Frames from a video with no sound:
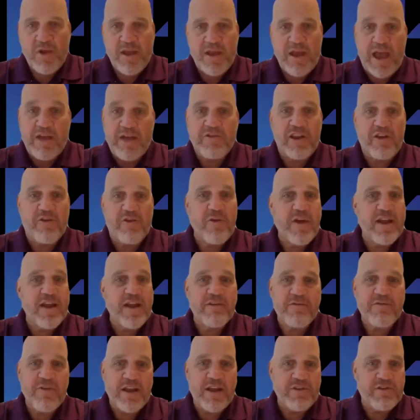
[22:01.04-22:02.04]
actually
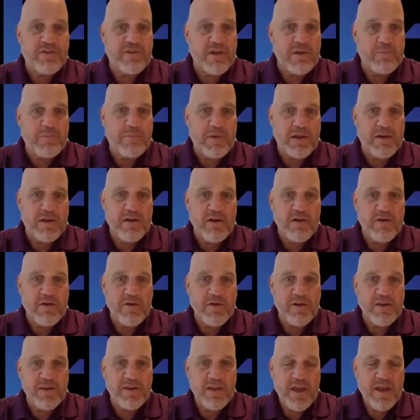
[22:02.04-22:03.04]
created a friendship,
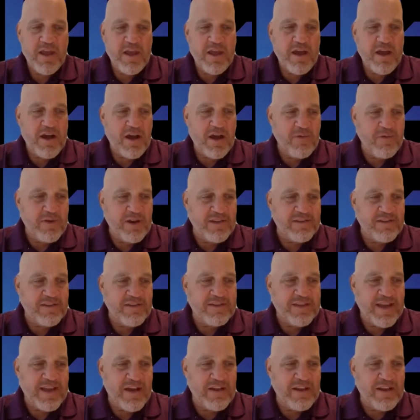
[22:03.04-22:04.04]
and when he's in
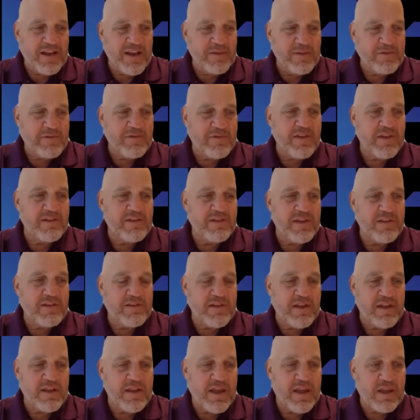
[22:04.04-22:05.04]
town, he comes
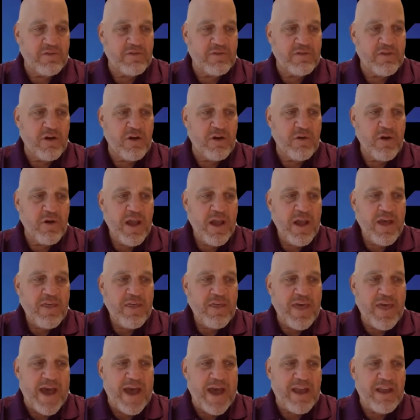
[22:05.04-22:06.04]
visits. And so
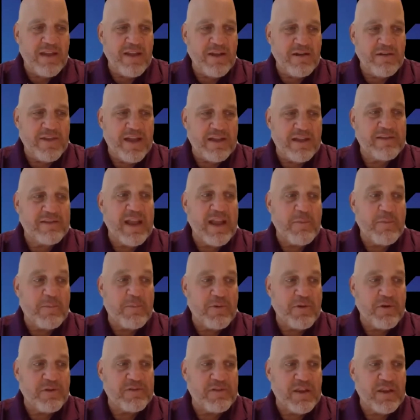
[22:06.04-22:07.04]
that, that's the type of
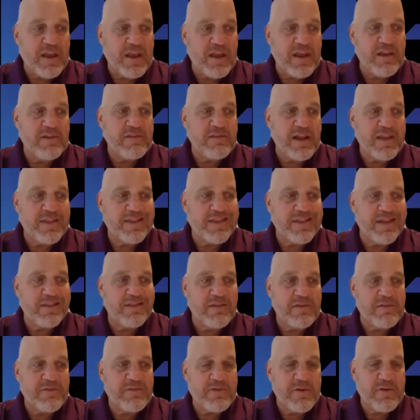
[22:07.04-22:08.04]
person he is. And I think
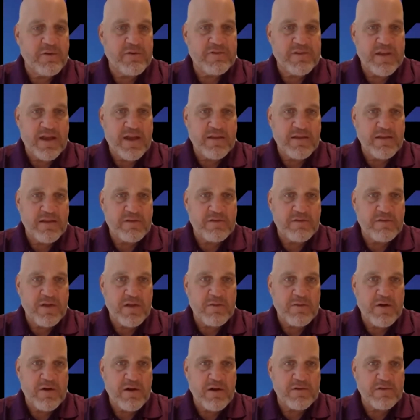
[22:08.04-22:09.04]
the folks at
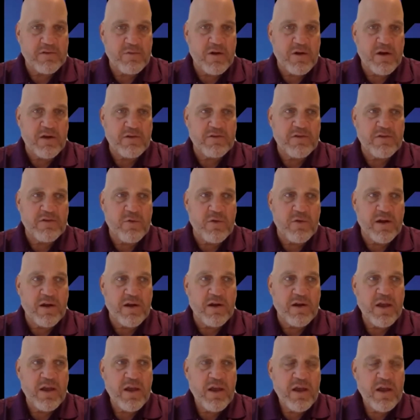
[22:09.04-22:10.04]
XTRM are as well, to
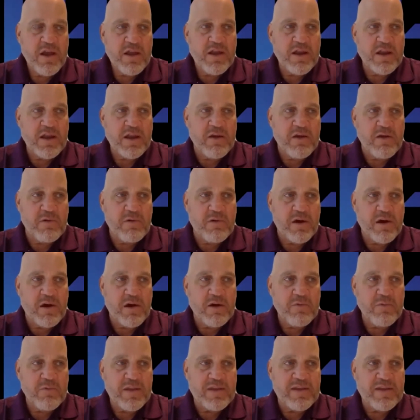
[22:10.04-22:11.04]
where,
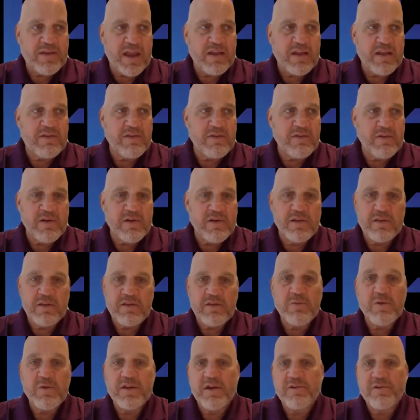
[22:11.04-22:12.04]
we take it to
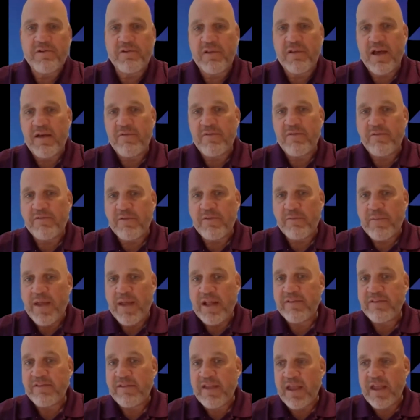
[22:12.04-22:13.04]
another level from
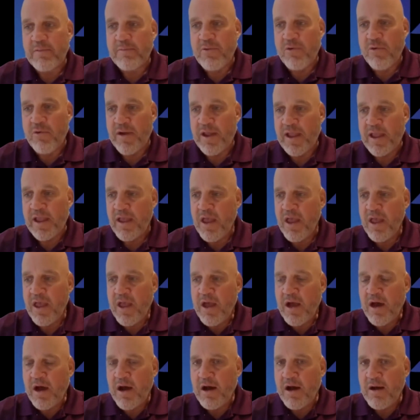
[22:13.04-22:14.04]
that standpoint.
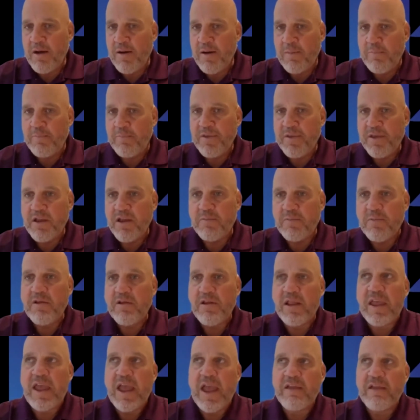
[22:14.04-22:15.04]

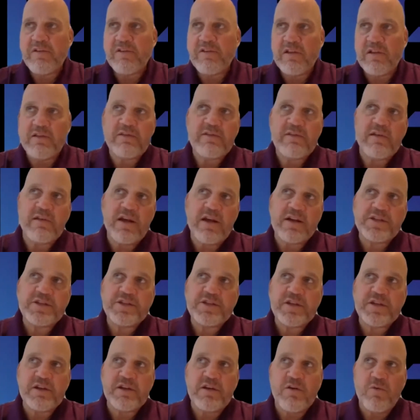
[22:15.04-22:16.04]
Communication and
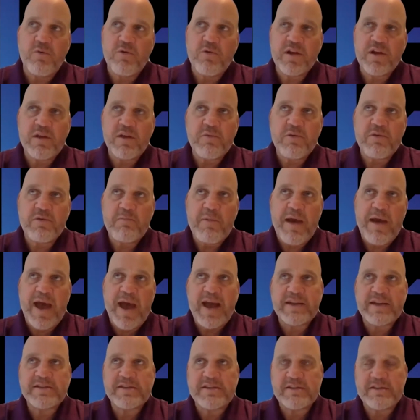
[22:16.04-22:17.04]
such, working with
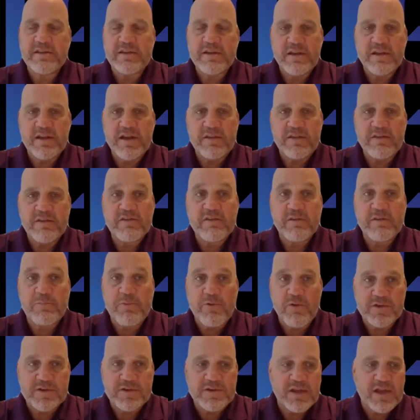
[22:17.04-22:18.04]
Max and the
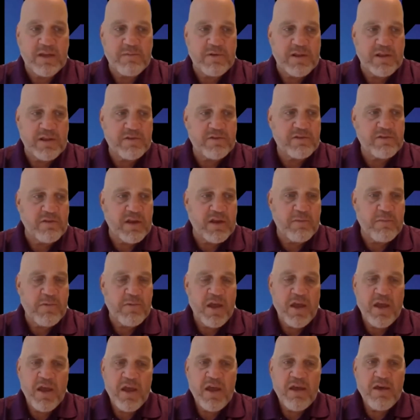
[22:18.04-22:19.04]
support team at XTRM.
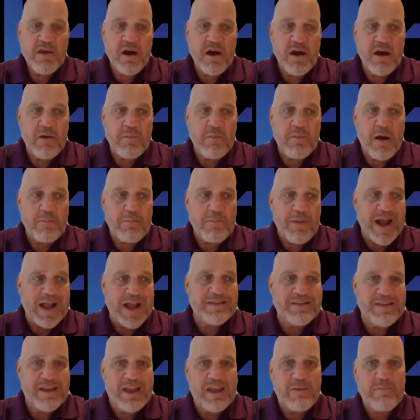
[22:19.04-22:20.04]
My
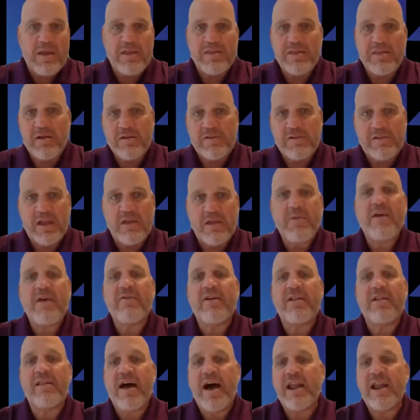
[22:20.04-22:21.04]
team and their team have
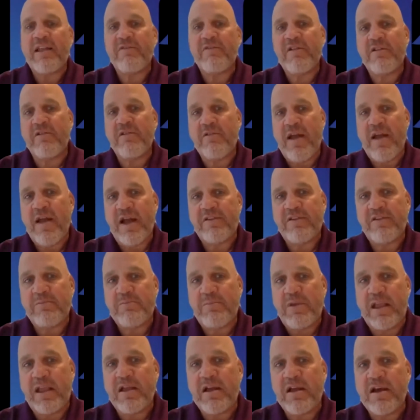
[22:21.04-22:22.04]
a lot of interaction
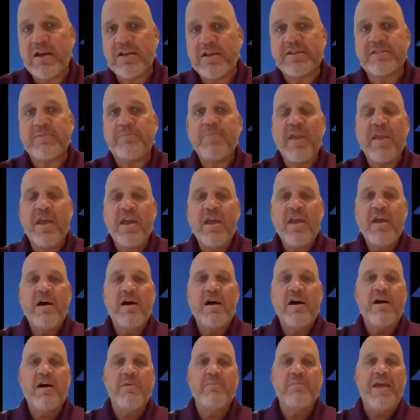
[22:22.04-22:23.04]
because
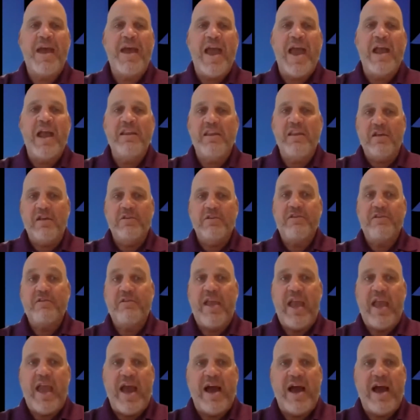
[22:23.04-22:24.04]
the end user,
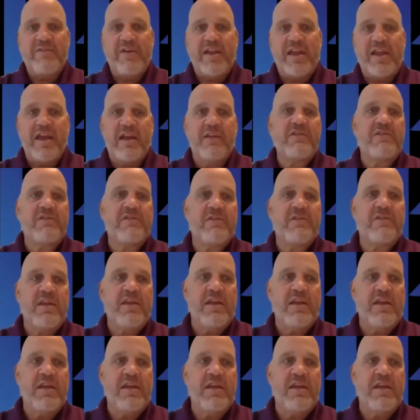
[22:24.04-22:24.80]
the advocates,